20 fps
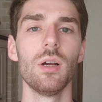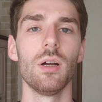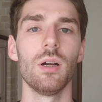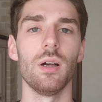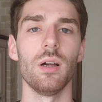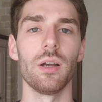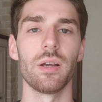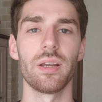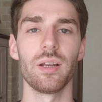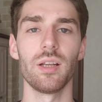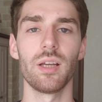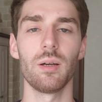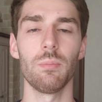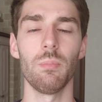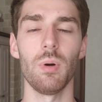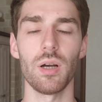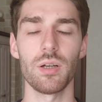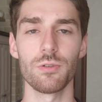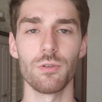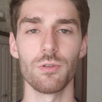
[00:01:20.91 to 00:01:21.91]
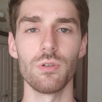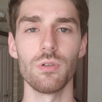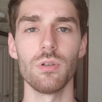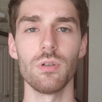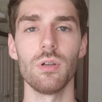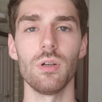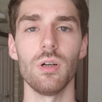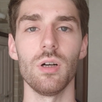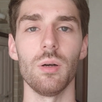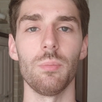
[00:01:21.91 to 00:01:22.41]
Helicobacter
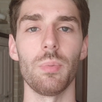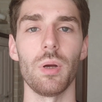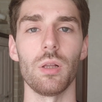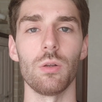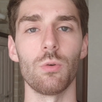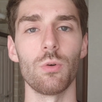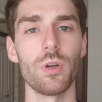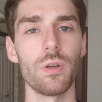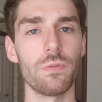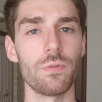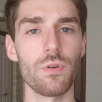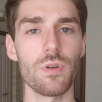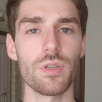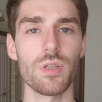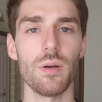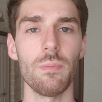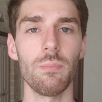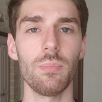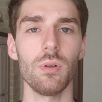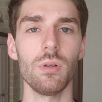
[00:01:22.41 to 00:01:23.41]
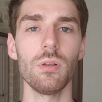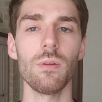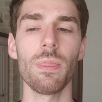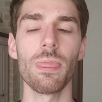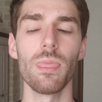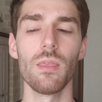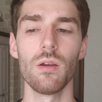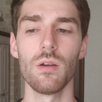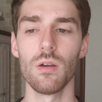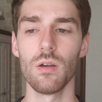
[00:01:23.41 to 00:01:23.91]
pylori, for example,
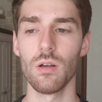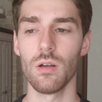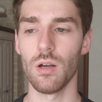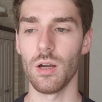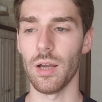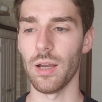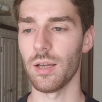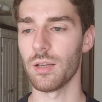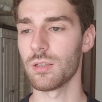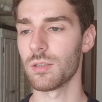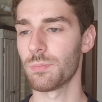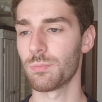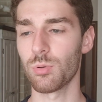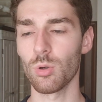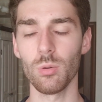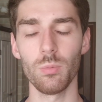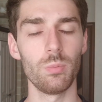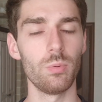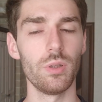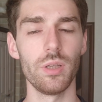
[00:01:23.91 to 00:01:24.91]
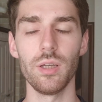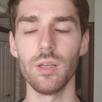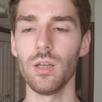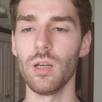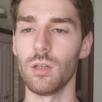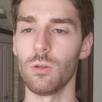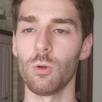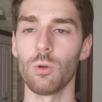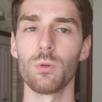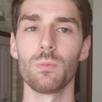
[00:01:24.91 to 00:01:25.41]
and probably
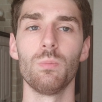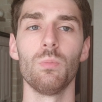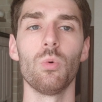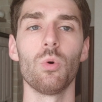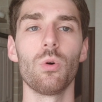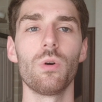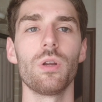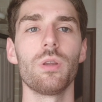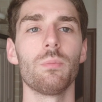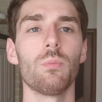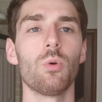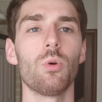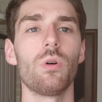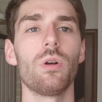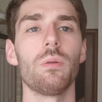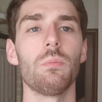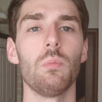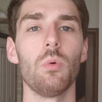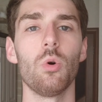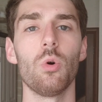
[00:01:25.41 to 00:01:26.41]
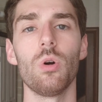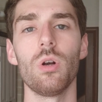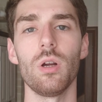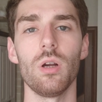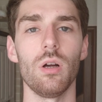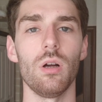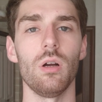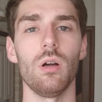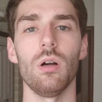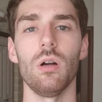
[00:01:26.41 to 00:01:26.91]
a lot more and
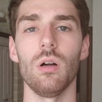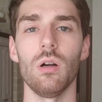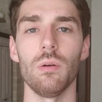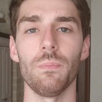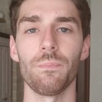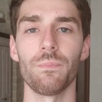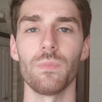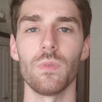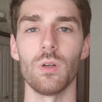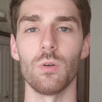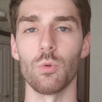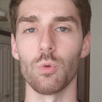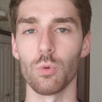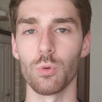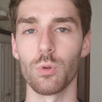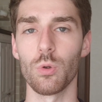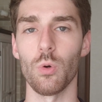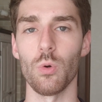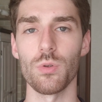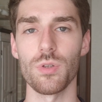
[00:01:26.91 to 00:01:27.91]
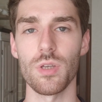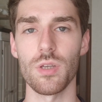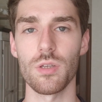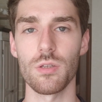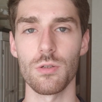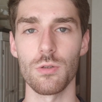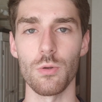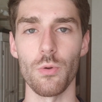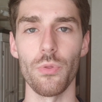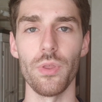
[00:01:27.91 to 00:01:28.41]
more root causes
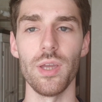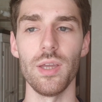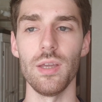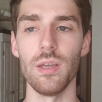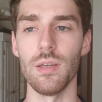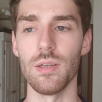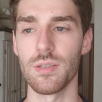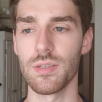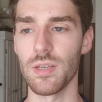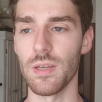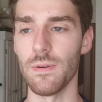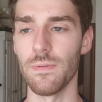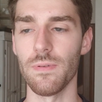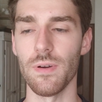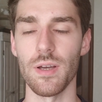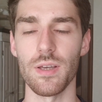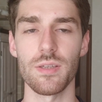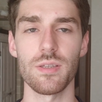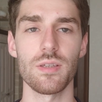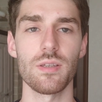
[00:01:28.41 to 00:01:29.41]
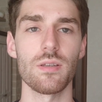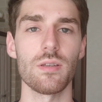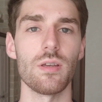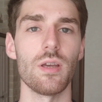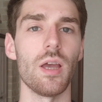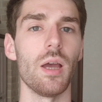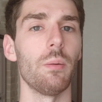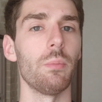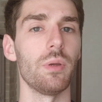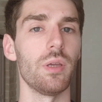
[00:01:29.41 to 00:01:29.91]
to the CFS
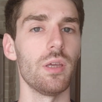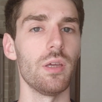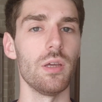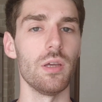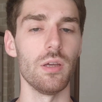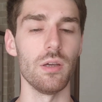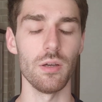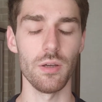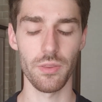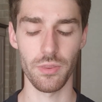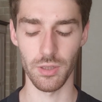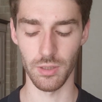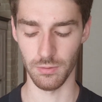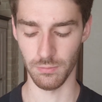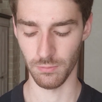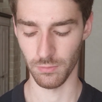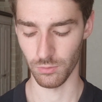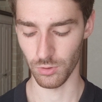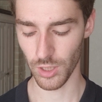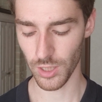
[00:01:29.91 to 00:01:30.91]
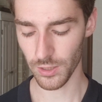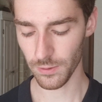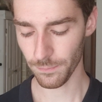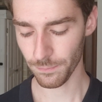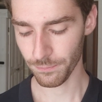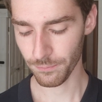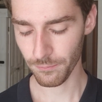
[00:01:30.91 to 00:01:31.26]
ME thing, right?